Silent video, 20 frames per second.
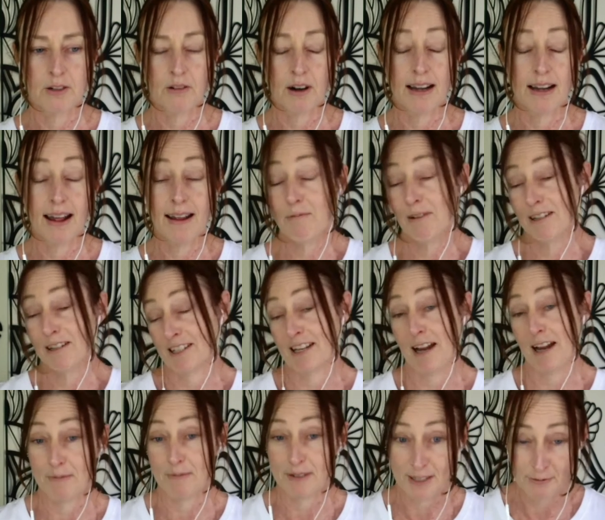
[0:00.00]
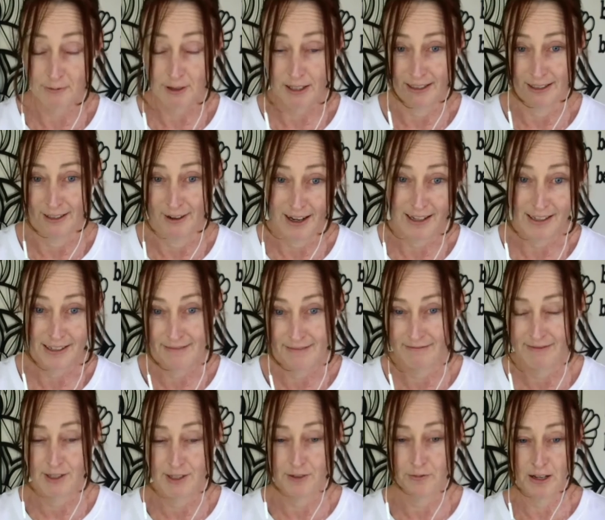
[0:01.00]
great. And we just happen to really
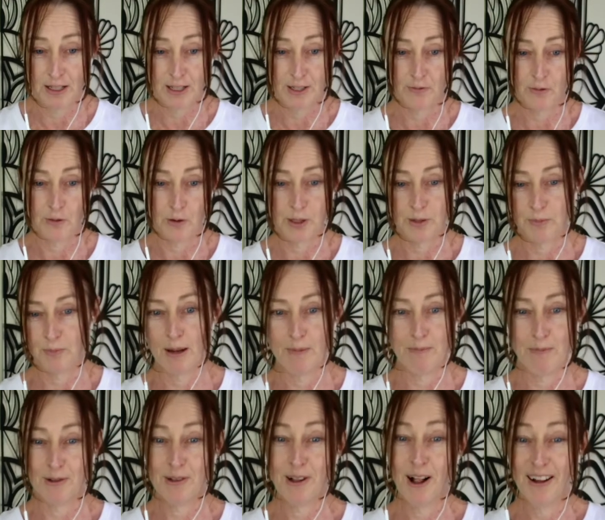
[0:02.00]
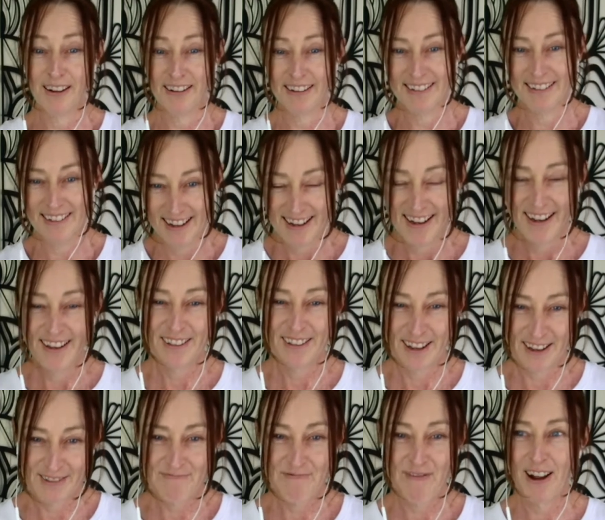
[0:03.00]
like Defence Force people.
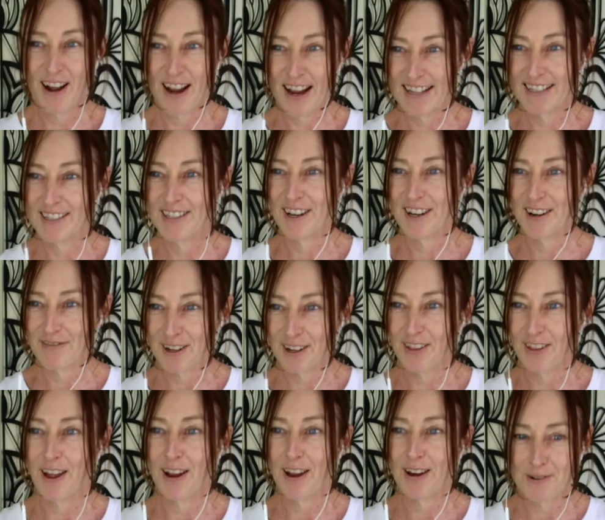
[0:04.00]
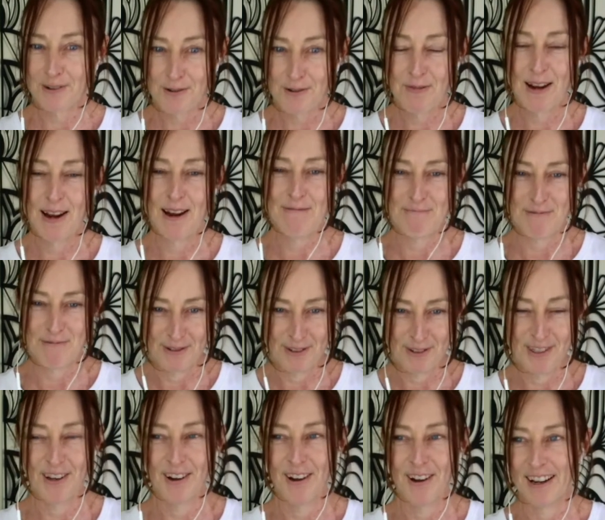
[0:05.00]
But in general, they're good
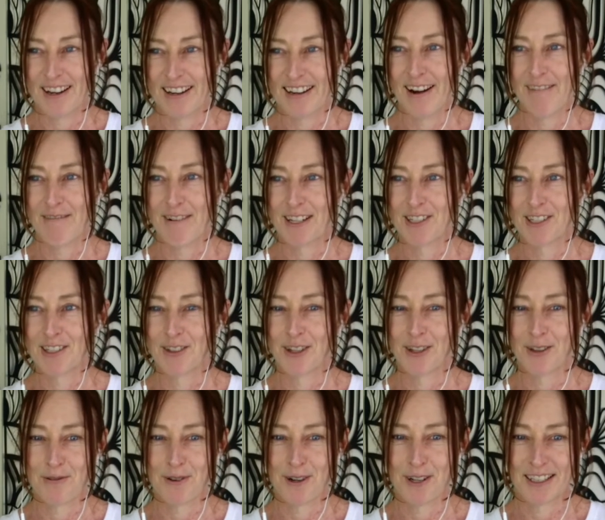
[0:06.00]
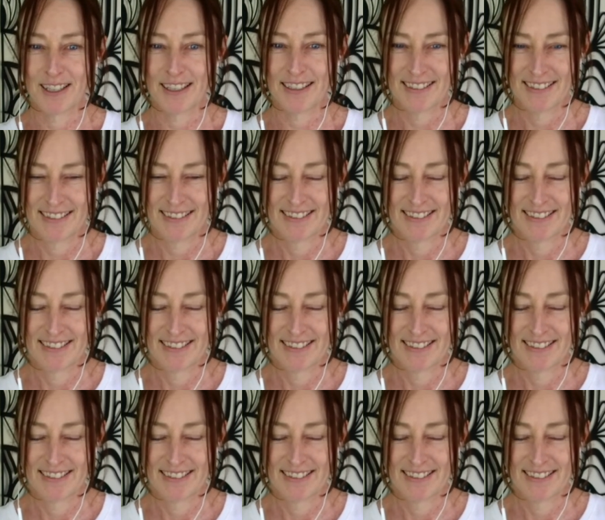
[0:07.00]
people. So yeah, we enjoy the work.